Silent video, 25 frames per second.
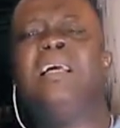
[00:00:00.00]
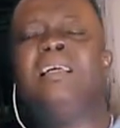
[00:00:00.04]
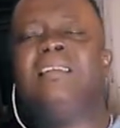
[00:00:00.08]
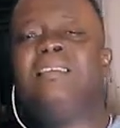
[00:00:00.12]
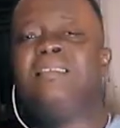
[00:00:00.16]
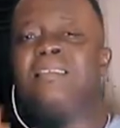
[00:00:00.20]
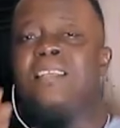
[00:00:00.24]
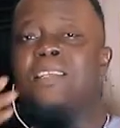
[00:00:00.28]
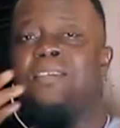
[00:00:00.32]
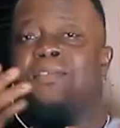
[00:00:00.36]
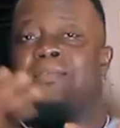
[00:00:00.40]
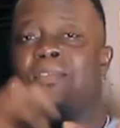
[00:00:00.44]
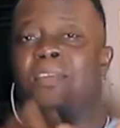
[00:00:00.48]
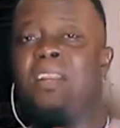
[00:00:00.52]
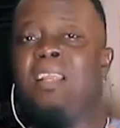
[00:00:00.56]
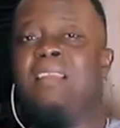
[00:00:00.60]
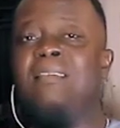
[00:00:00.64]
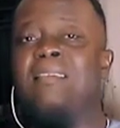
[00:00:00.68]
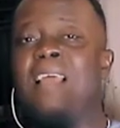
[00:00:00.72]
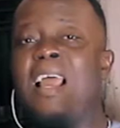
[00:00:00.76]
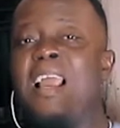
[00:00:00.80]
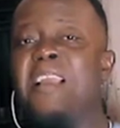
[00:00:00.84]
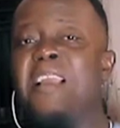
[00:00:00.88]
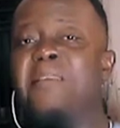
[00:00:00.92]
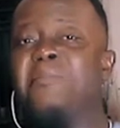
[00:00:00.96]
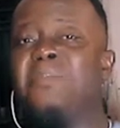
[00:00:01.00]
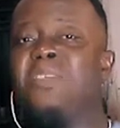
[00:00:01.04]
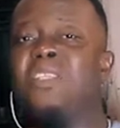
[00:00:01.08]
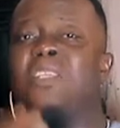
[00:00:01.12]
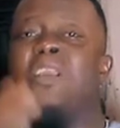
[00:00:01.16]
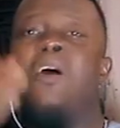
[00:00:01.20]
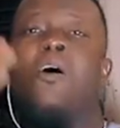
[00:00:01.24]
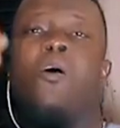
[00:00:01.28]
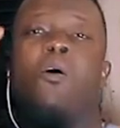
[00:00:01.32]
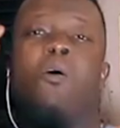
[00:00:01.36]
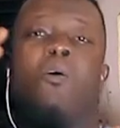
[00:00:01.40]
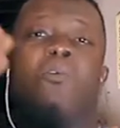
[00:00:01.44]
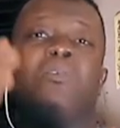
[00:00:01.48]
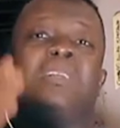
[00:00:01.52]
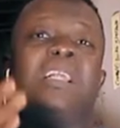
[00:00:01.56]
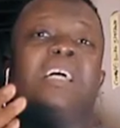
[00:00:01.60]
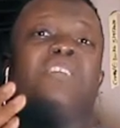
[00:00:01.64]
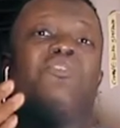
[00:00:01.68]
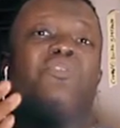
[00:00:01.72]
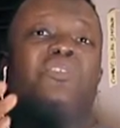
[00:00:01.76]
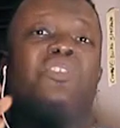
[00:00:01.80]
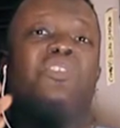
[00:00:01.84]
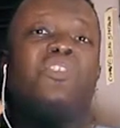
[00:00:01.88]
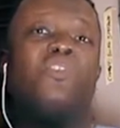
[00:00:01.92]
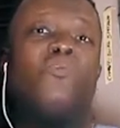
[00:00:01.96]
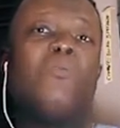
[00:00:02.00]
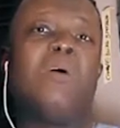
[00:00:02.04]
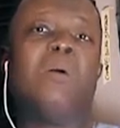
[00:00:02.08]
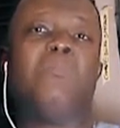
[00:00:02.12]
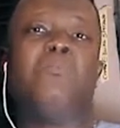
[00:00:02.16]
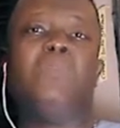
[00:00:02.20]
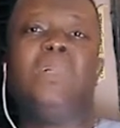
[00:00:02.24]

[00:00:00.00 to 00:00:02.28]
This is three times under 21